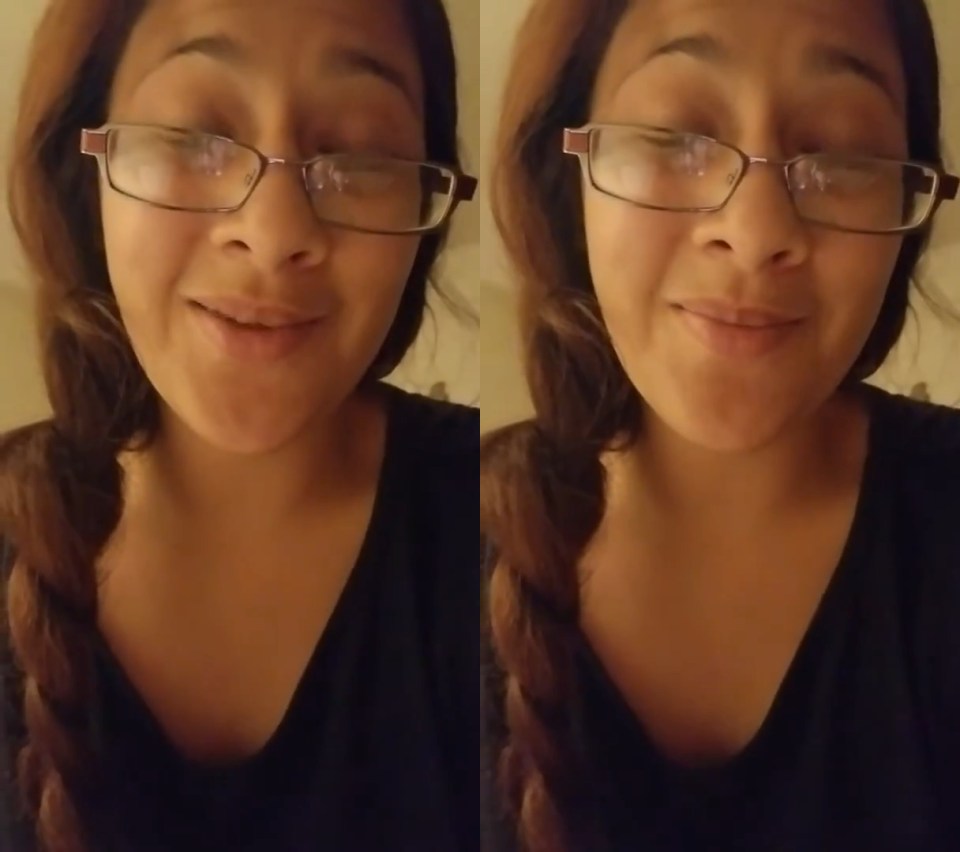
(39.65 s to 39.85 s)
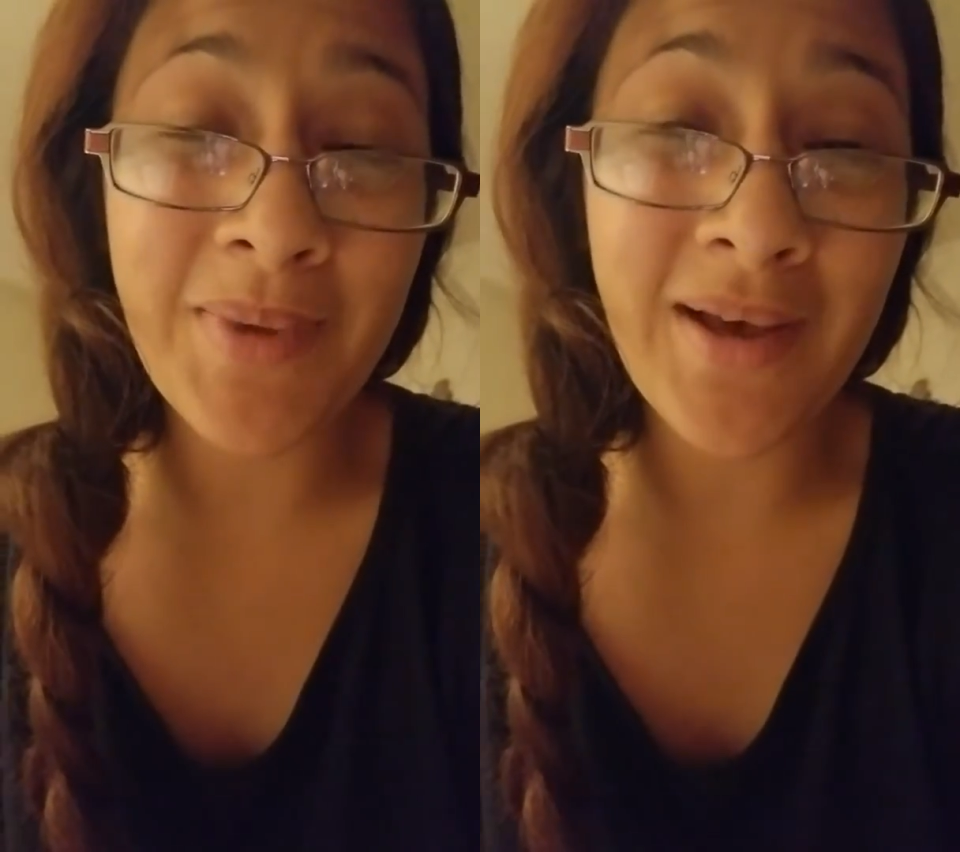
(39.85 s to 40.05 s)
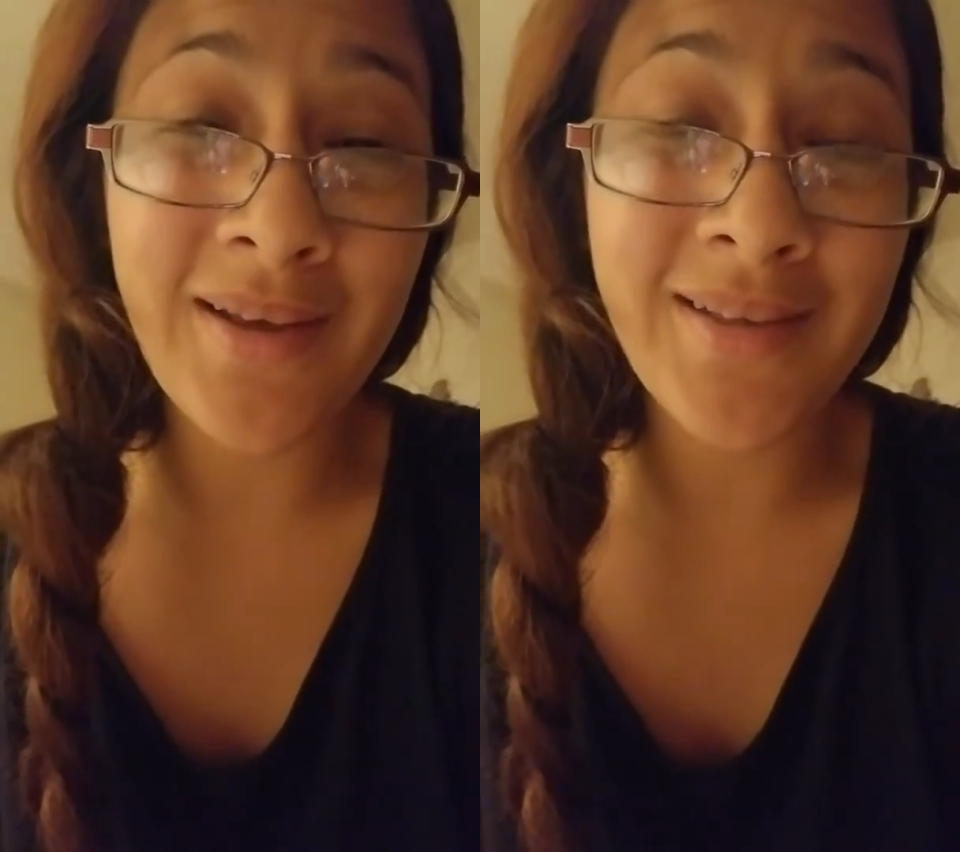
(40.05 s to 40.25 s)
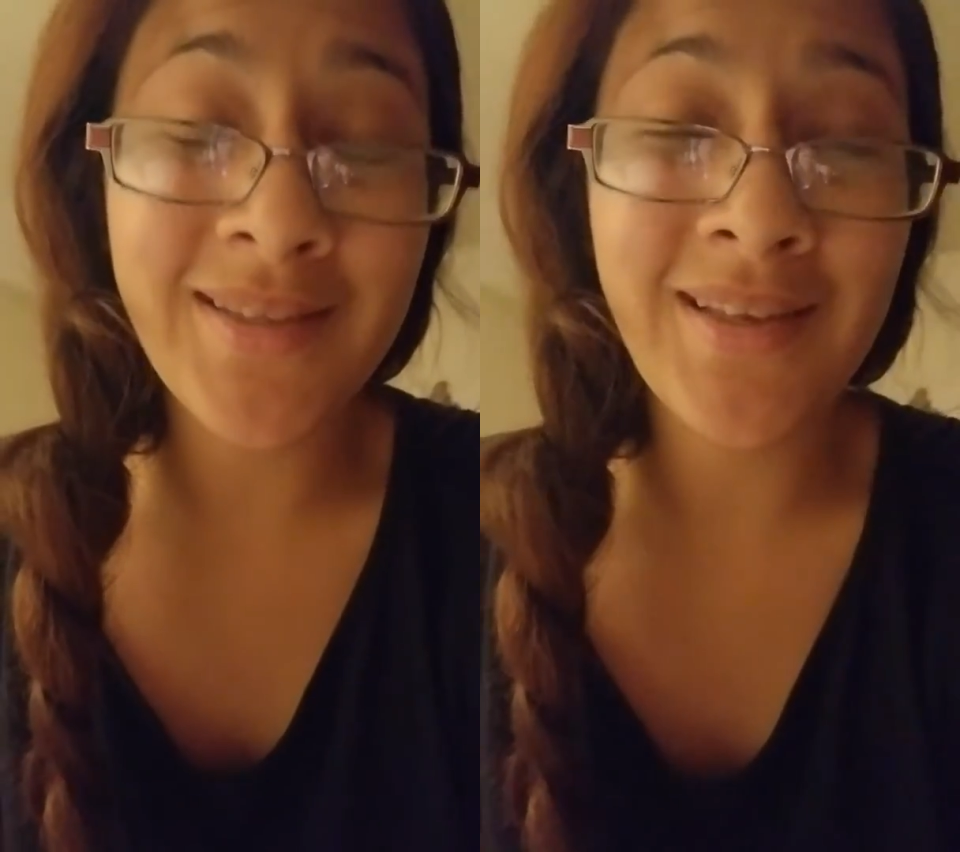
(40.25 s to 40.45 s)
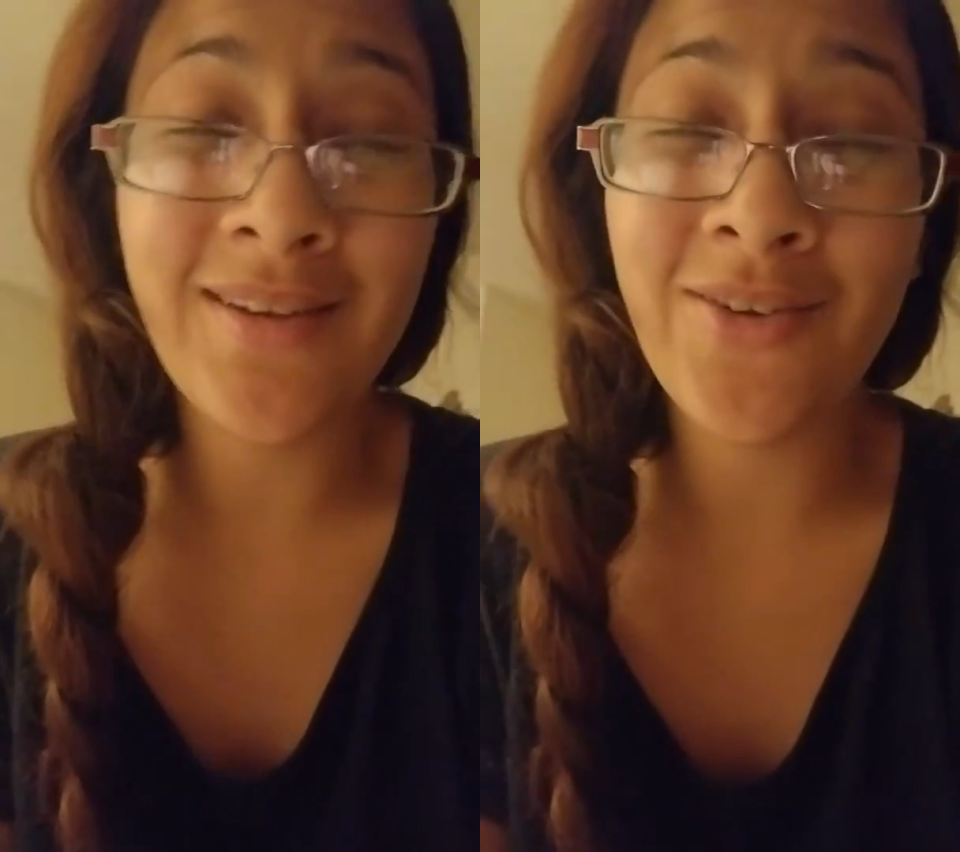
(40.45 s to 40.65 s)
the
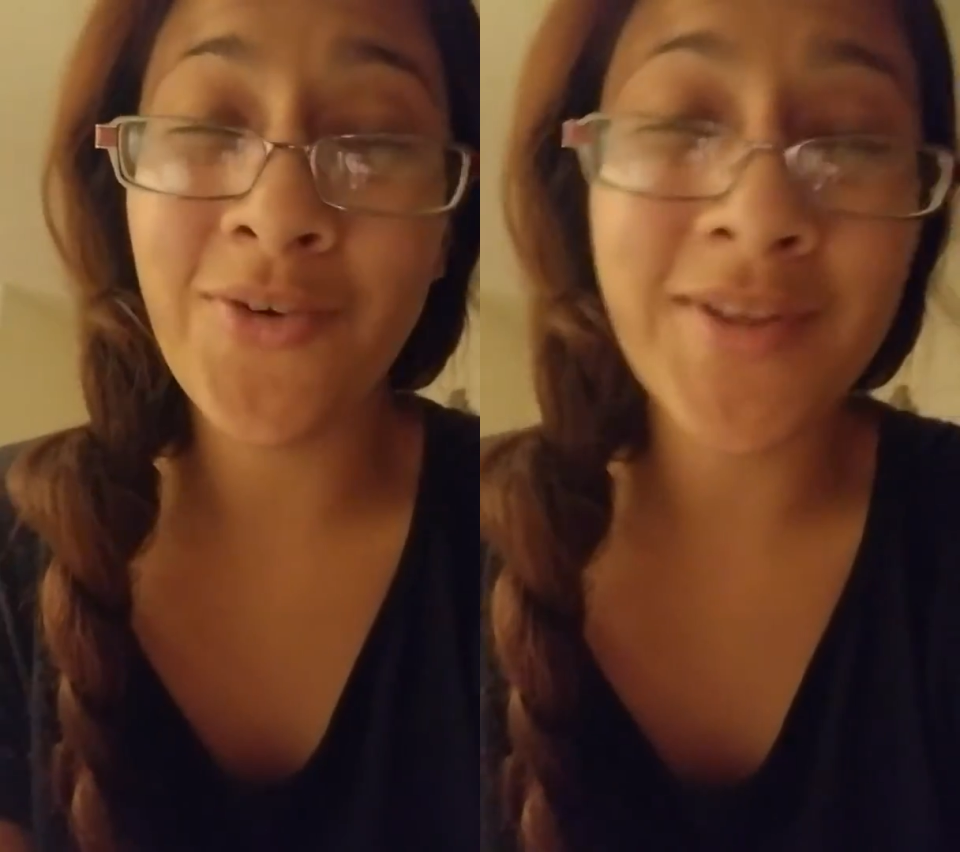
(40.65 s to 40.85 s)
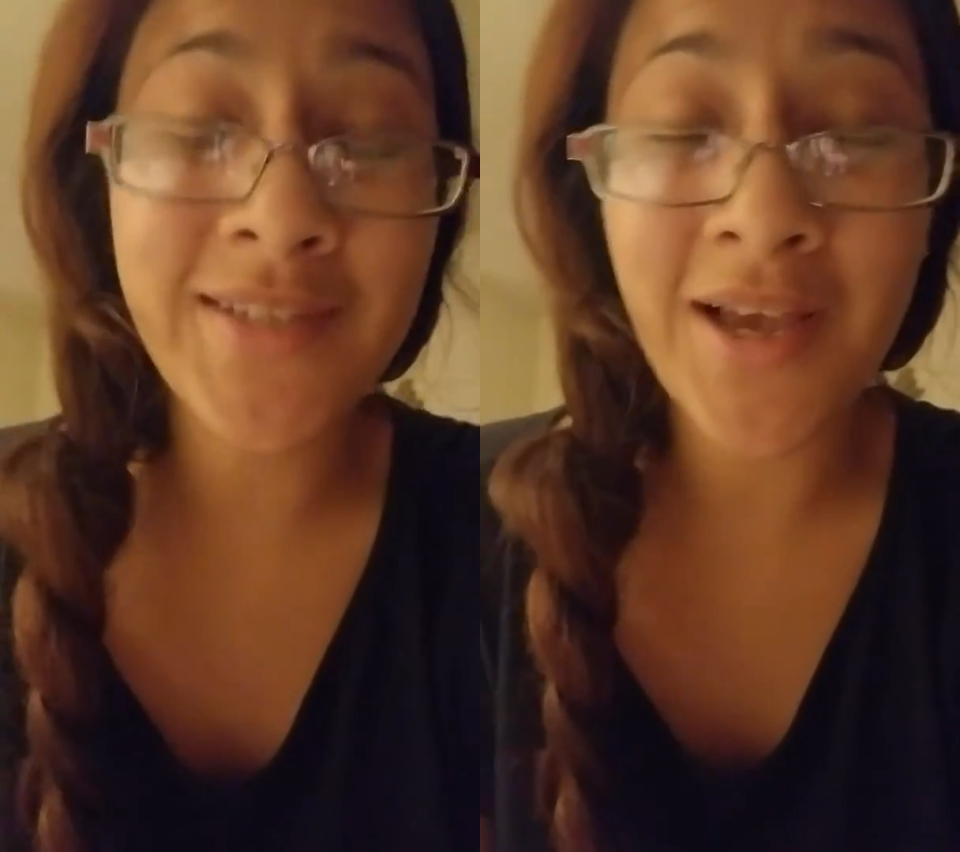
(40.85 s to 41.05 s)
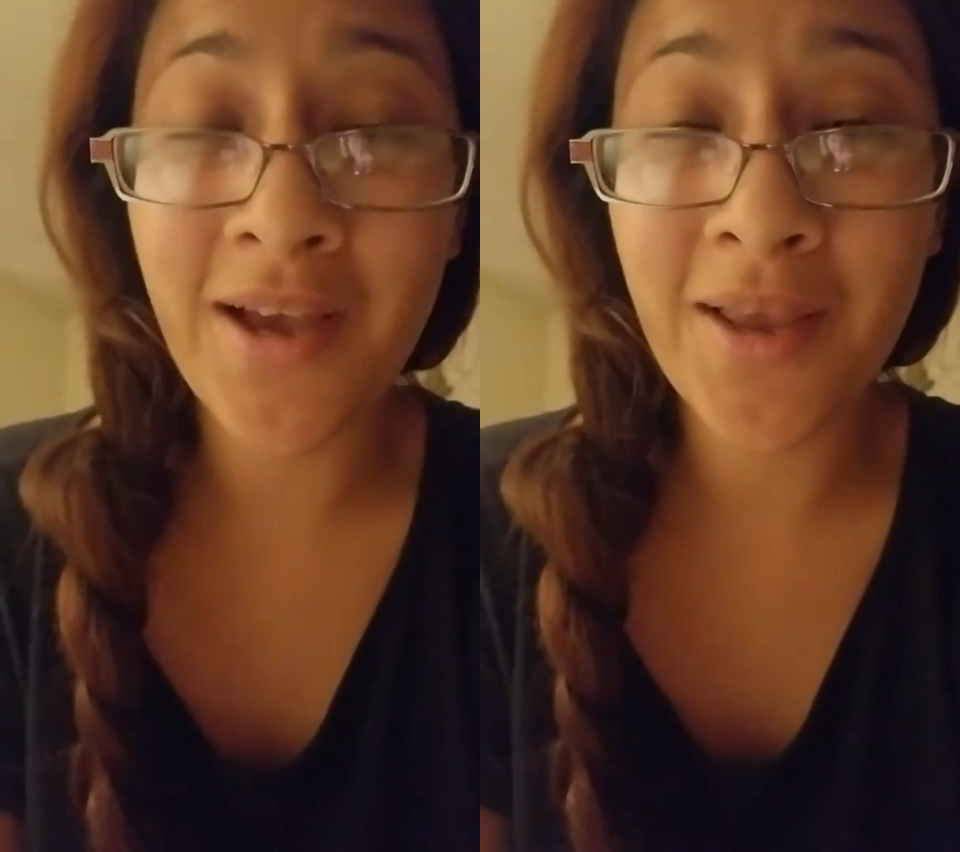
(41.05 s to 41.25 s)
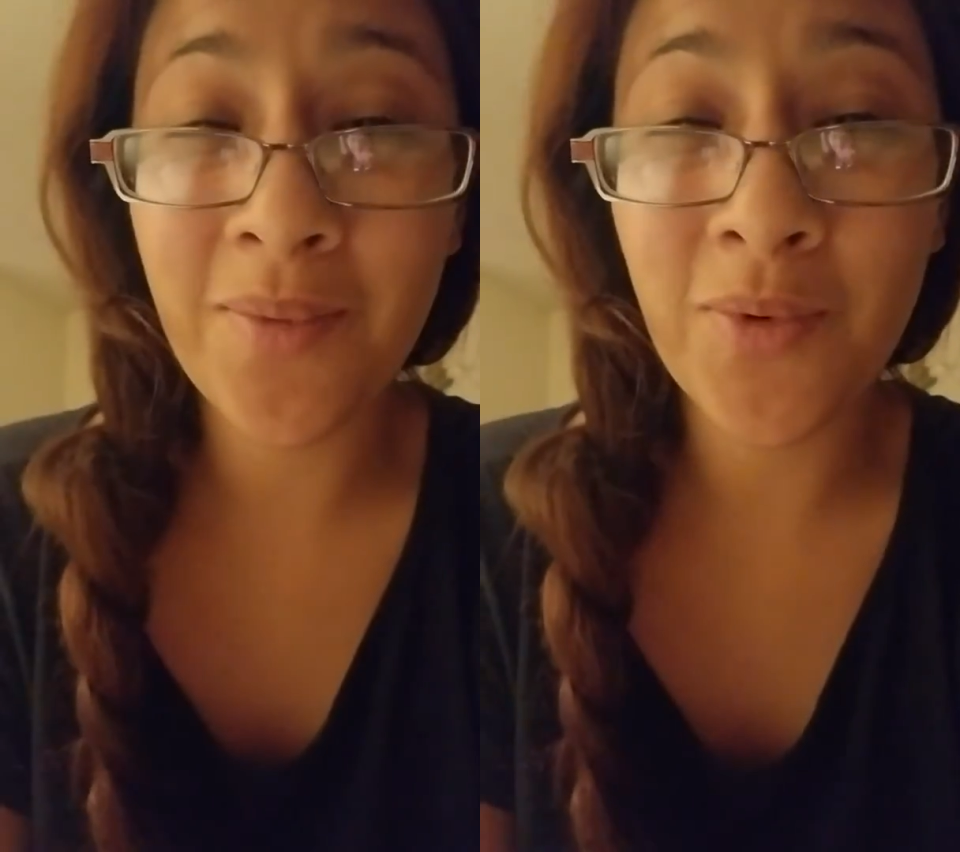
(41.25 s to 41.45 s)
bus and all the time,